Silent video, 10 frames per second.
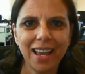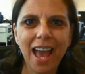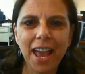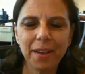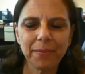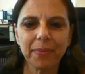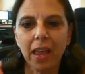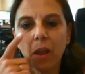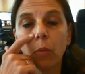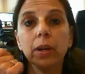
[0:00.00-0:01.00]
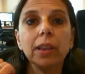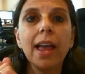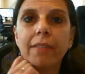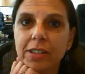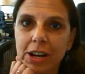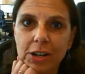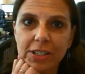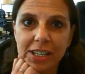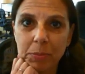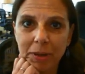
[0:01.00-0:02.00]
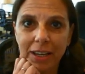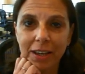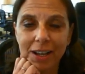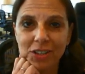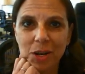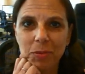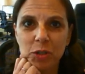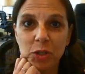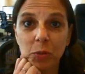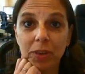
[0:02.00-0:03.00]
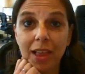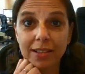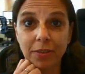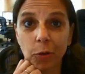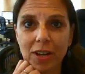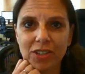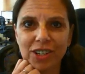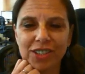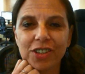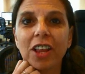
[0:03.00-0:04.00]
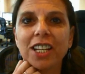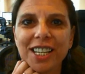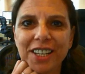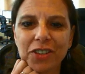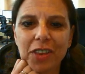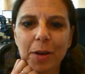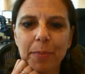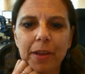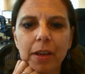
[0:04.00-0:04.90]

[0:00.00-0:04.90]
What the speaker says: Hi. We left our sneak peek on Chapter 2 with lots of questions, so let's answer them.